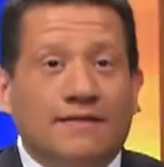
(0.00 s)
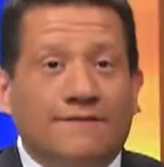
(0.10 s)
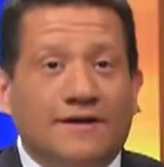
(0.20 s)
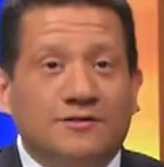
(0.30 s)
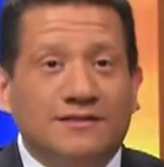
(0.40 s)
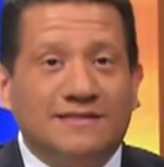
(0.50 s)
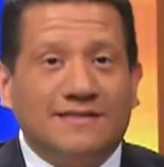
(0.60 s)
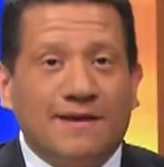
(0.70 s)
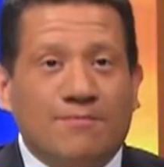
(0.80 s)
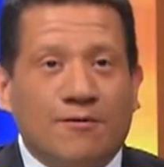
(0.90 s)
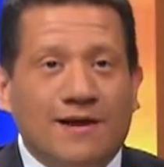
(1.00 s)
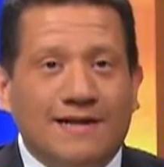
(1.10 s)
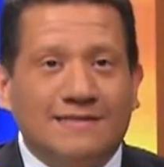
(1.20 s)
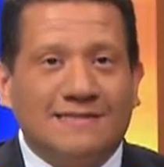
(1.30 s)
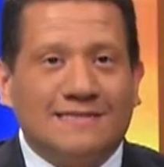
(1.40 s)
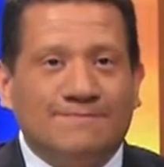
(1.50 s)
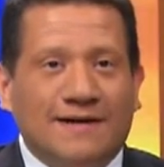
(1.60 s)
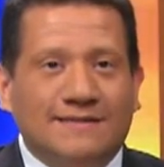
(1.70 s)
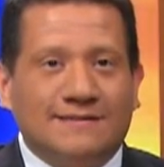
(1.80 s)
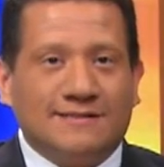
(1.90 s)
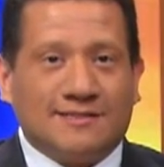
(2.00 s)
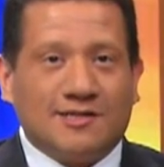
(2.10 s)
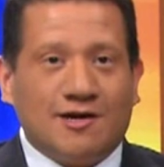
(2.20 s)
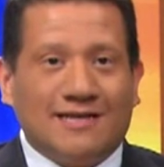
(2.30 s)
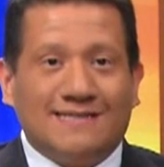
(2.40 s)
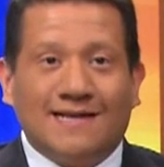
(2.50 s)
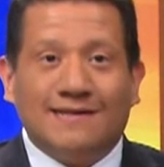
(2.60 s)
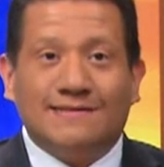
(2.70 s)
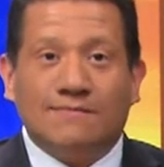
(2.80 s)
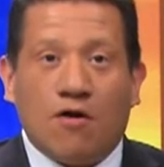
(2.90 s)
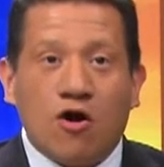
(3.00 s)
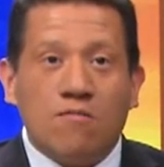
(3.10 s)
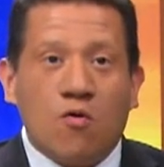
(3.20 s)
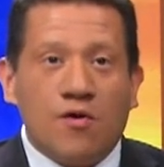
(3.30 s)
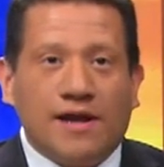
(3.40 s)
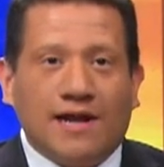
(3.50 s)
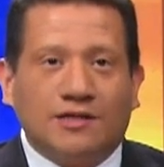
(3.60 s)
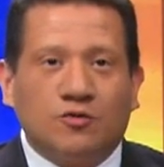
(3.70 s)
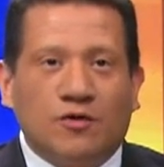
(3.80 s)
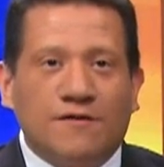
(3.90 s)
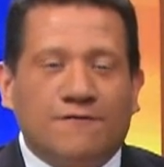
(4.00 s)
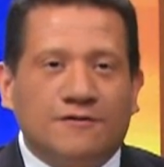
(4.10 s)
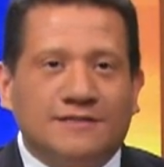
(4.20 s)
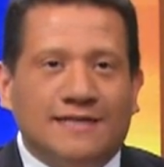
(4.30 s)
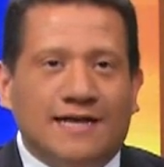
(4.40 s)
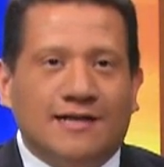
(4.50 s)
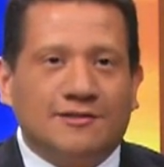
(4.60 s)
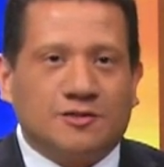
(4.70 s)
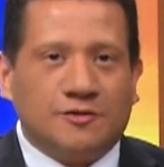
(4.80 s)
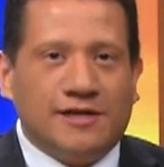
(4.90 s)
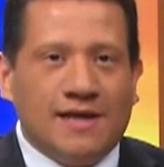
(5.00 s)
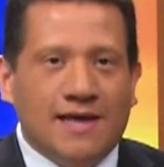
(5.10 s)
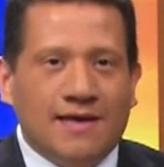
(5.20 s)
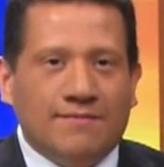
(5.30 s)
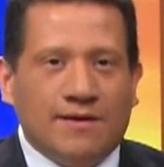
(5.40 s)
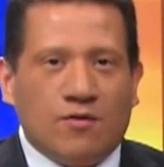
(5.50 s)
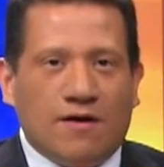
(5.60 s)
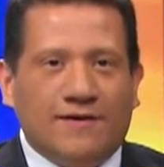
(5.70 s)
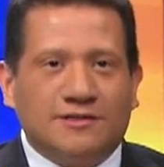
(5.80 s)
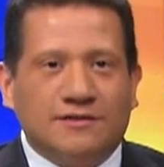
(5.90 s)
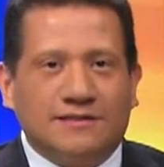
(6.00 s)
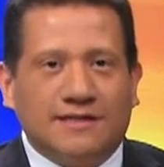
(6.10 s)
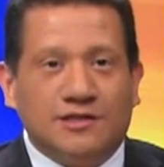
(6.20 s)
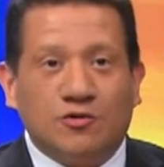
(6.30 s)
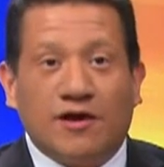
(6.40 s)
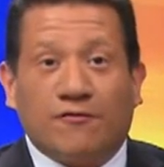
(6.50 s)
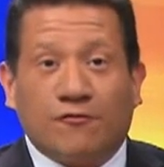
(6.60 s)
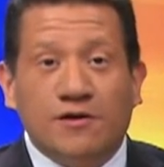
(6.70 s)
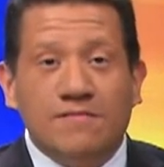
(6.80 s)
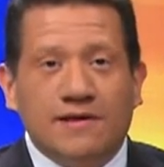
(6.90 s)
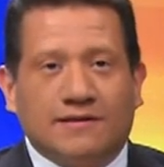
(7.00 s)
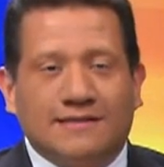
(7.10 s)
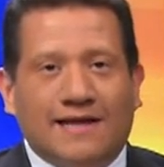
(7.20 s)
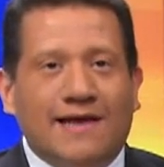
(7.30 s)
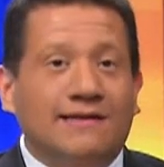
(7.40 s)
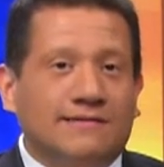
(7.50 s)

The Veterans Day Parade is expected to start at ten tomorrow morning on twenty-first and L Street. Meanwhile, veterans can enjoy a free meal today